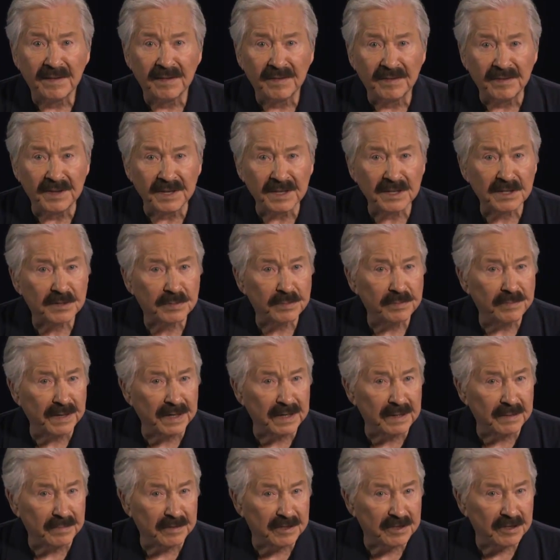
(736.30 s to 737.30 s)
This
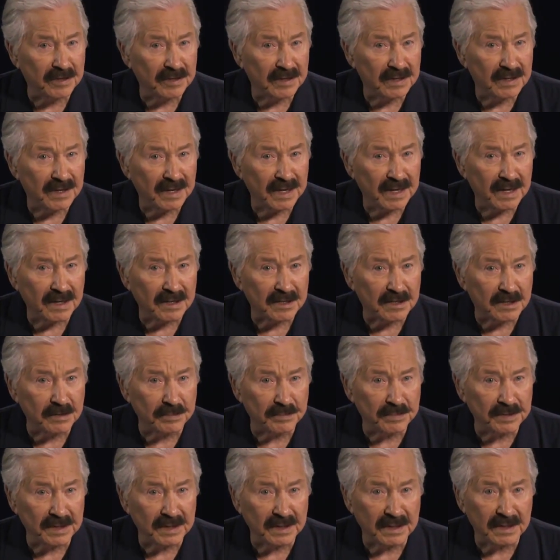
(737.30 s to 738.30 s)
may turn out to
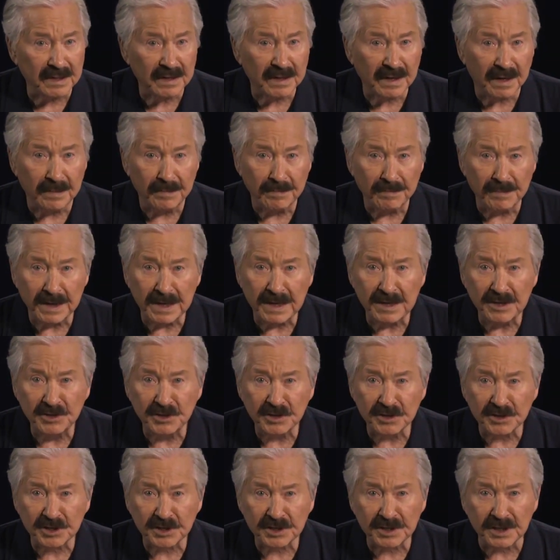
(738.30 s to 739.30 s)
be a
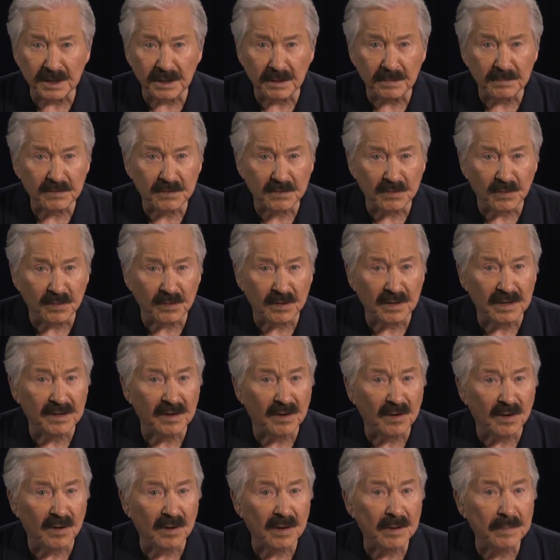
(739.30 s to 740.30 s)
major step
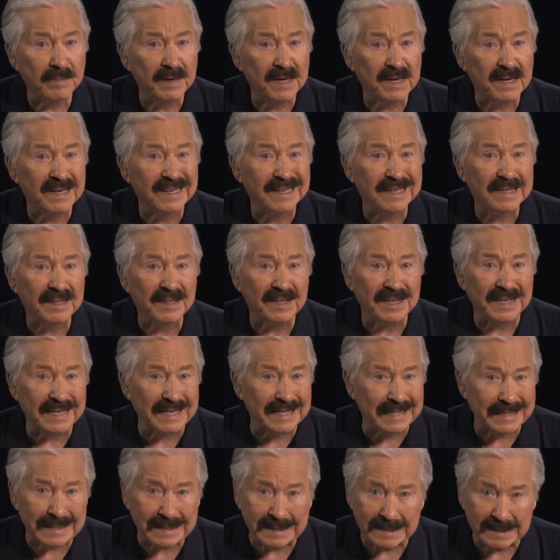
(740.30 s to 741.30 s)
toward arming
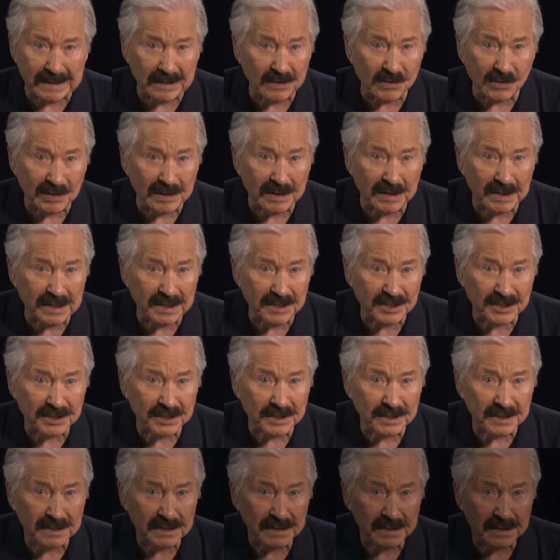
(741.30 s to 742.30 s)
the Antichrist.